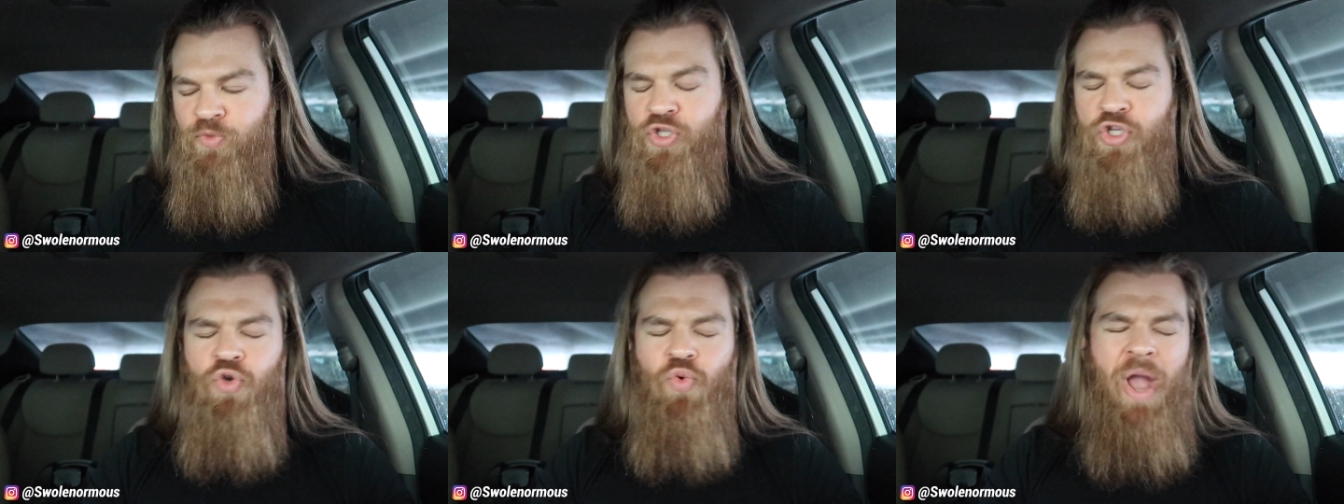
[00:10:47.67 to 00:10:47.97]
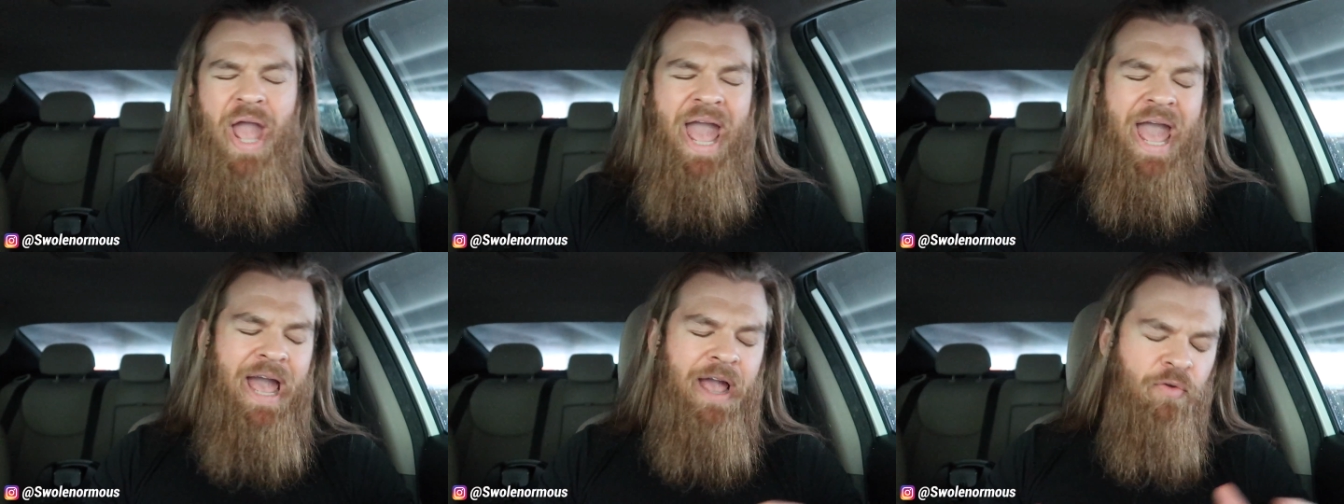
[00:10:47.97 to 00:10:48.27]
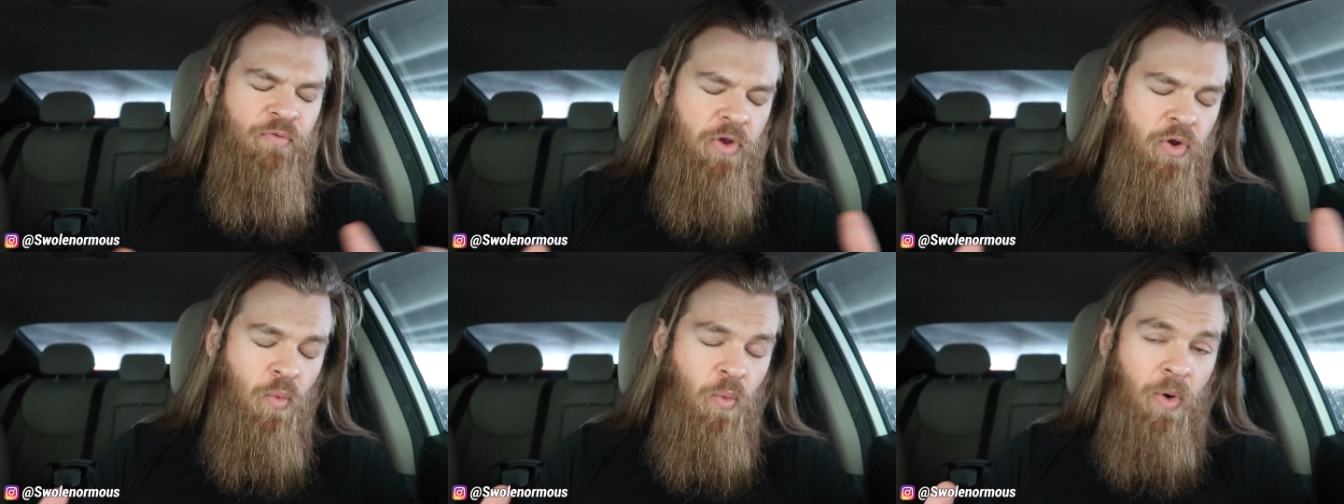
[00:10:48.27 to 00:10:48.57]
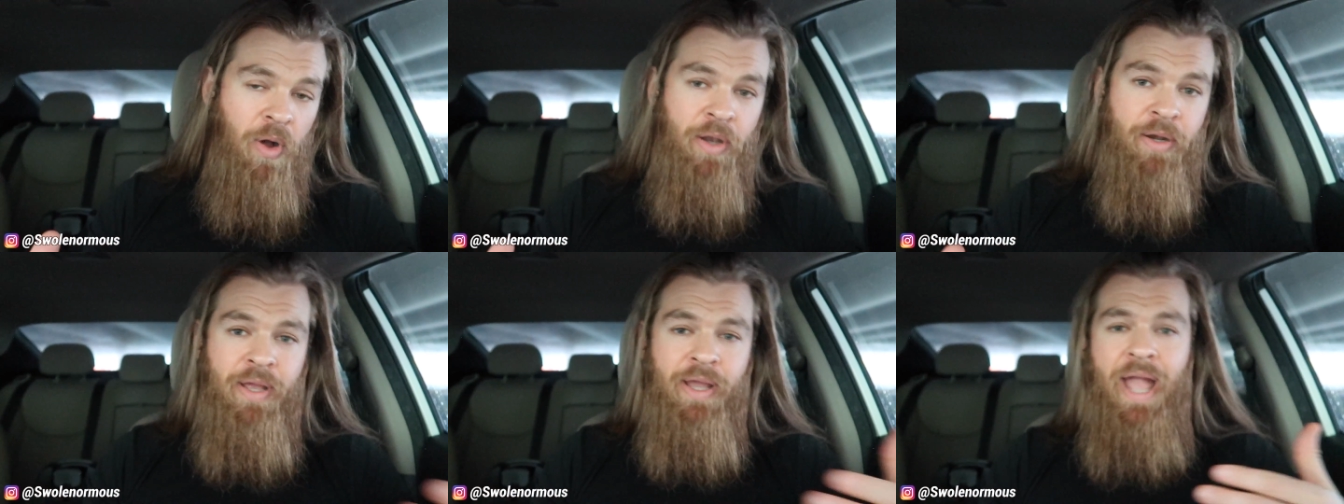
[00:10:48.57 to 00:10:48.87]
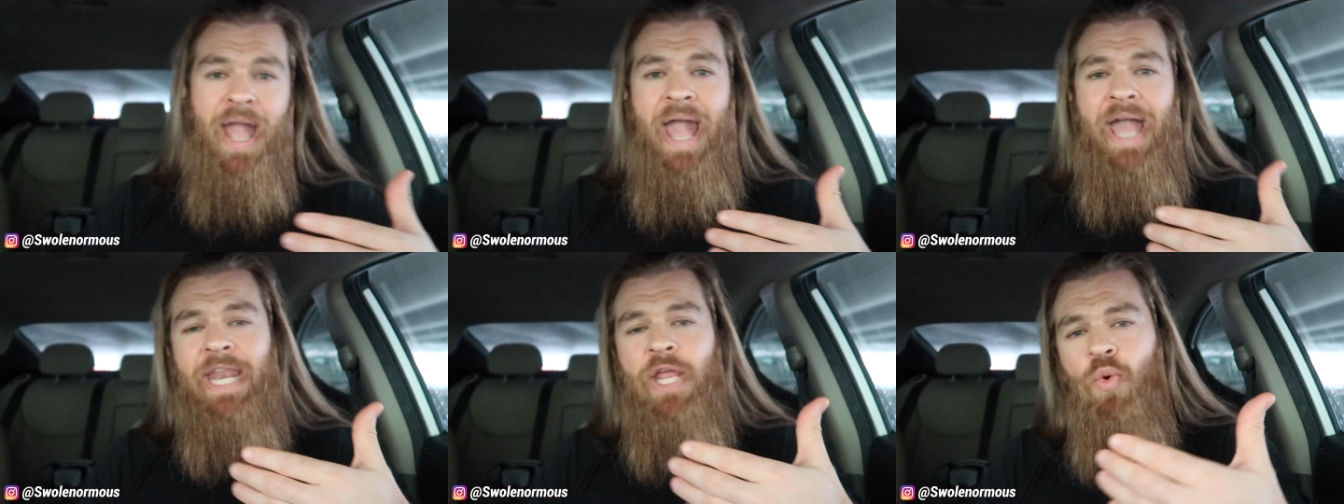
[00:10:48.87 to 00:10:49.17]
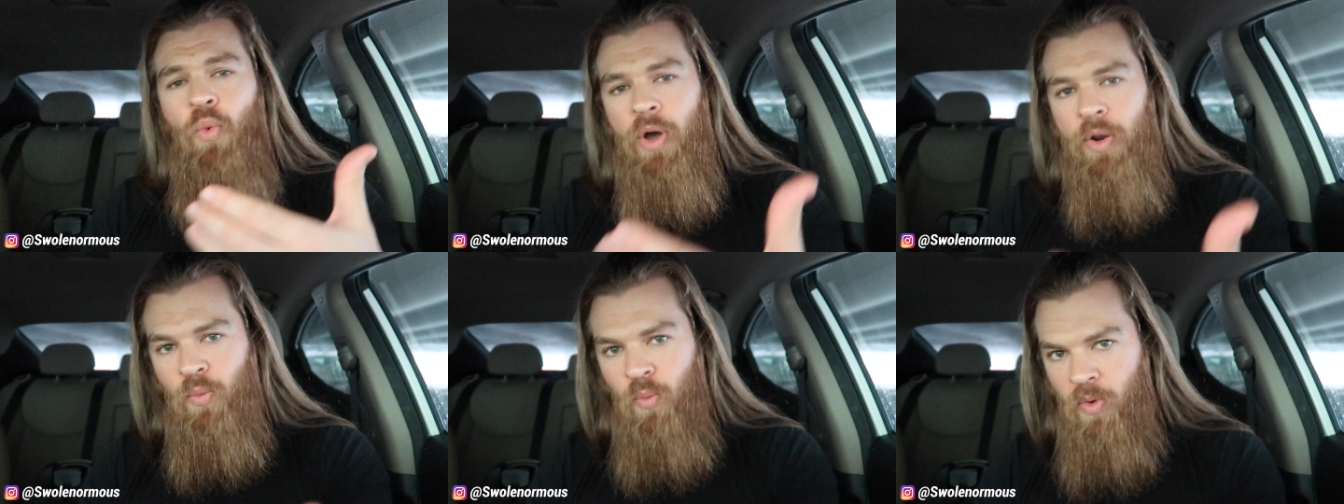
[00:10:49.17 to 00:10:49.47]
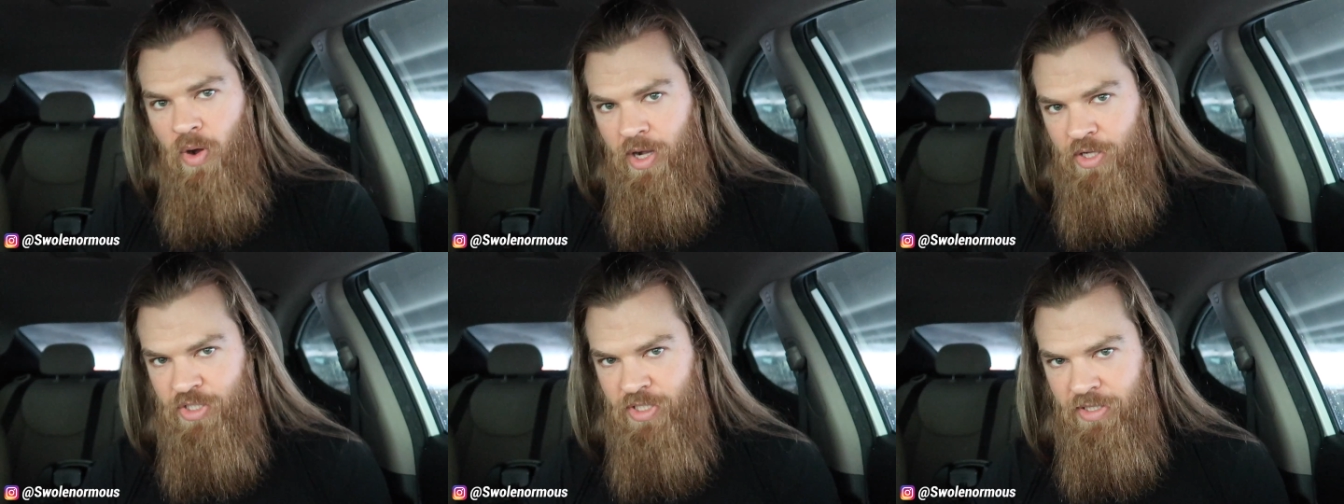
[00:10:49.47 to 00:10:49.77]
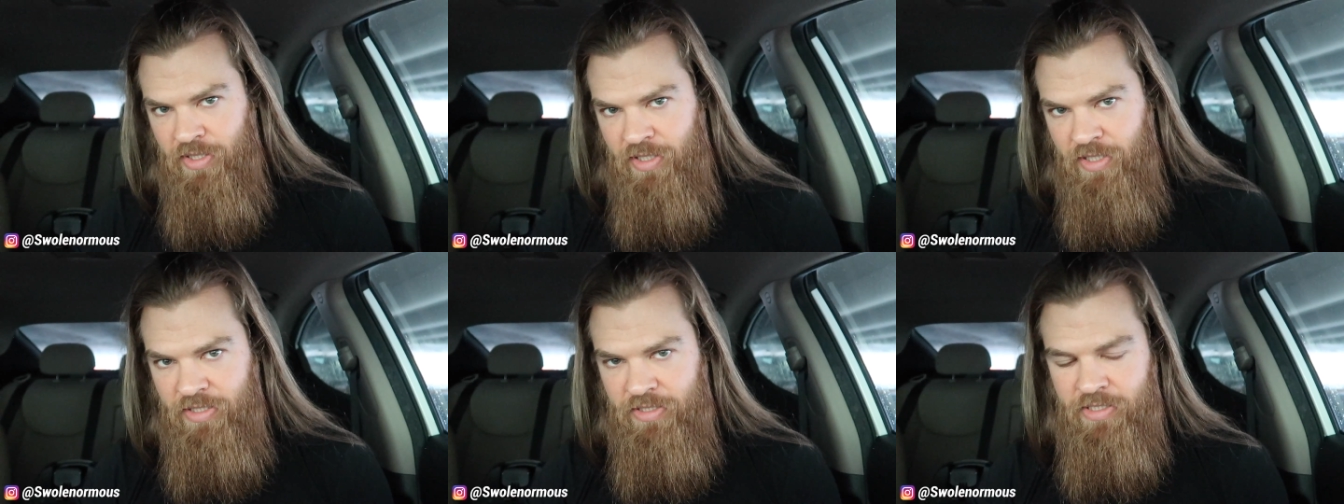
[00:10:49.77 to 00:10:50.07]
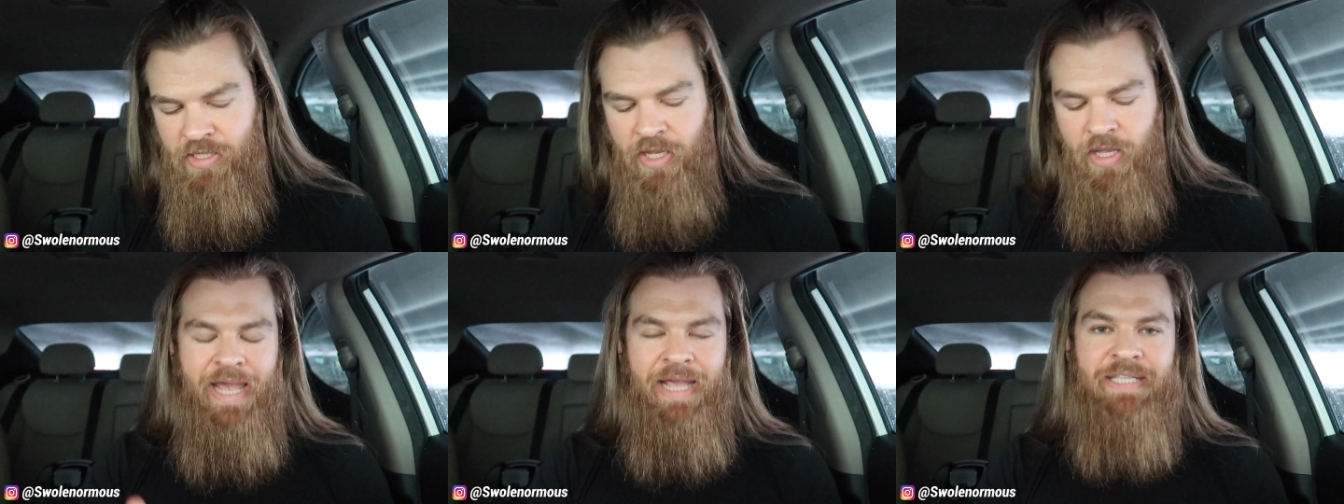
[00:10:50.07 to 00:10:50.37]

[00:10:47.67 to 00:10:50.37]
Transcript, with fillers: to everyone, anyone watching this,